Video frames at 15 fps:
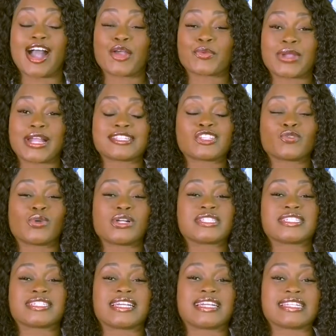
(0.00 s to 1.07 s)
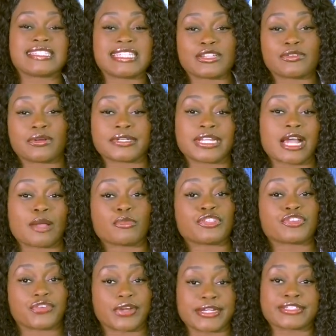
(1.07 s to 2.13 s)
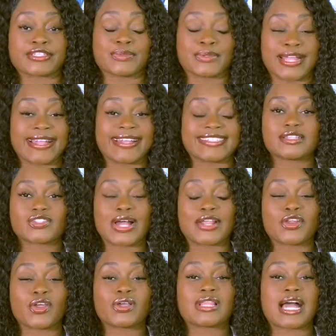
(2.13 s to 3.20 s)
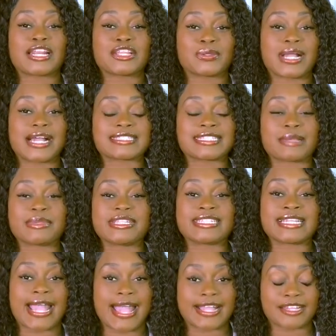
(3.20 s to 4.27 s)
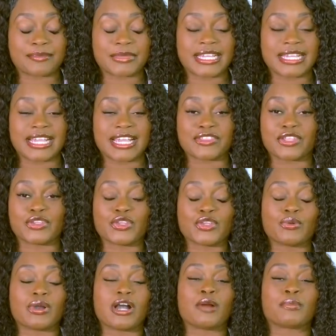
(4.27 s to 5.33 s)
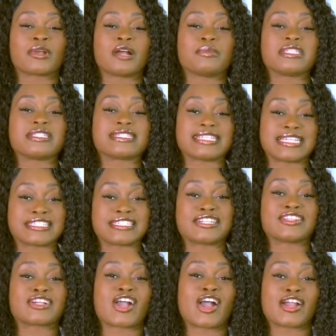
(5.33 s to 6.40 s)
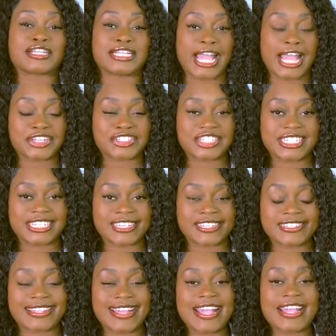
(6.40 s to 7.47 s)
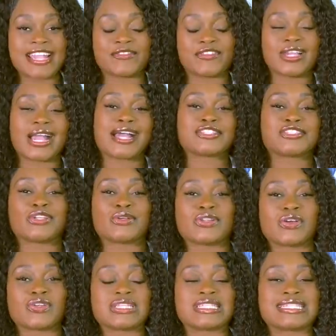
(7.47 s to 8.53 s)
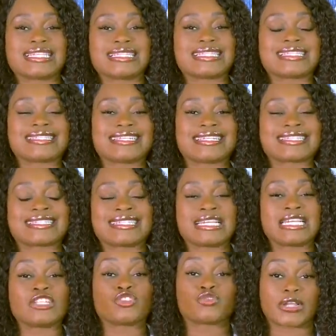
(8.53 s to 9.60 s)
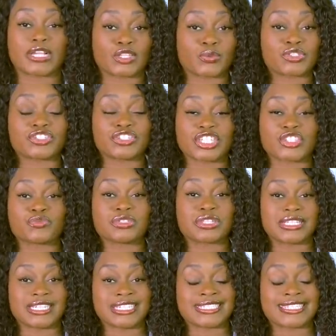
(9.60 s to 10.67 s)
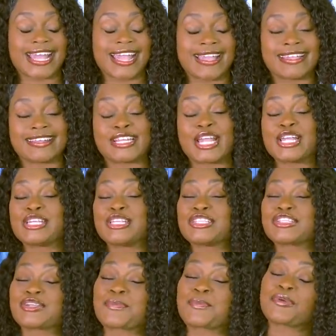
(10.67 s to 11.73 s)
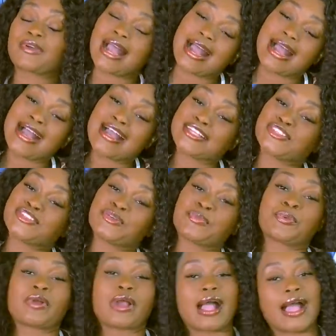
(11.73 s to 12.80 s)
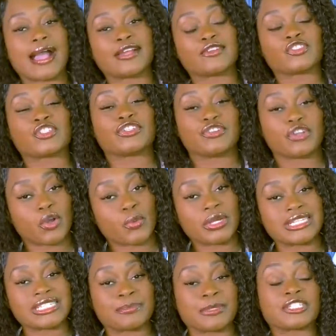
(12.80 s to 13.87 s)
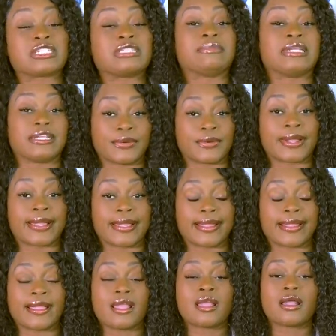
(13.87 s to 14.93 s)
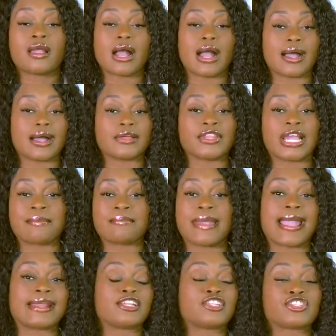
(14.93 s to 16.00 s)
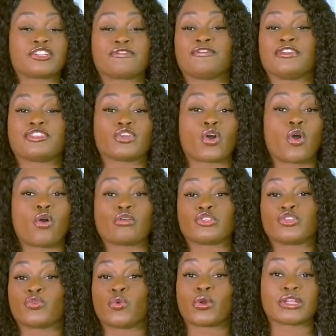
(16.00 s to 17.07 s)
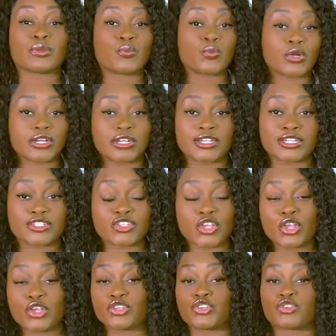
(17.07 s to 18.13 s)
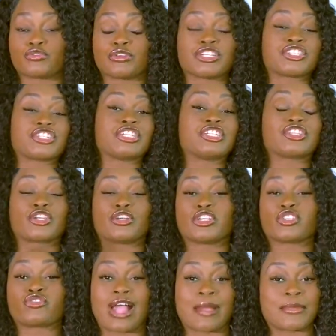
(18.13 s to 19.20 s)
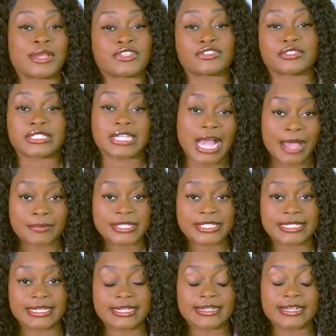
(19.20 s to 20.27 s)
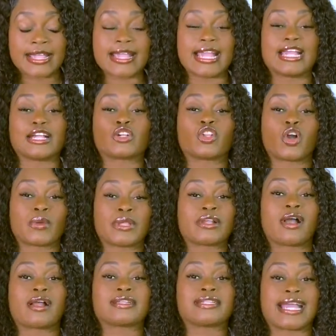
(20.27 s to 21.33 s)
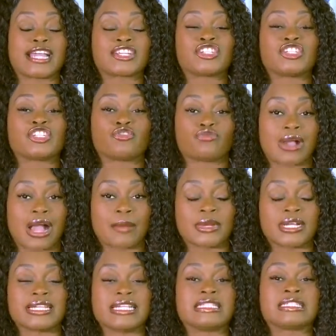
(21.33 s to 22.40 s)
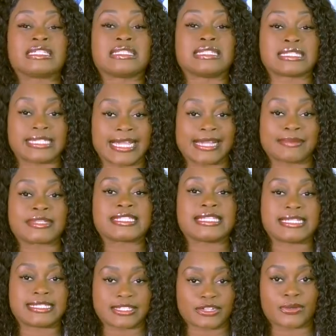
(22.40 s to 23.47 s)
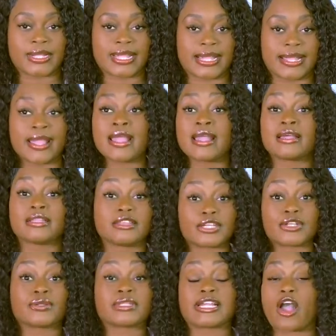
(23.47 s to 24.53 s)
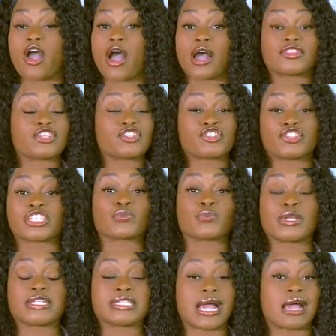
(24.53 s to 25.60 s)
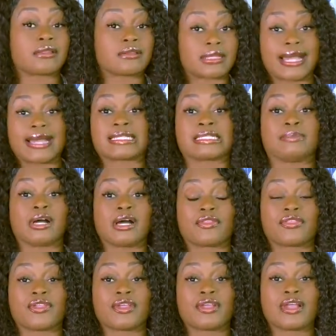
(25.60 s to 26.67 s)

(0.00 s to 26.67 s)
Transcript: All right, so once again, grow Diamond Strikes, okay? So I know a lot of you guys have been tagging me in the new upcoming season of The Kardashians. If you guys don't know, the season 16 trailer was just released, and surprise, surprise to no one, especially me, okay? Uh, they managed to fit the whole Jordyn Woods, Tristan third trimester Thompson, and Khloe Kardashian drama into this damn season, okay? Literally, all this just went down last month.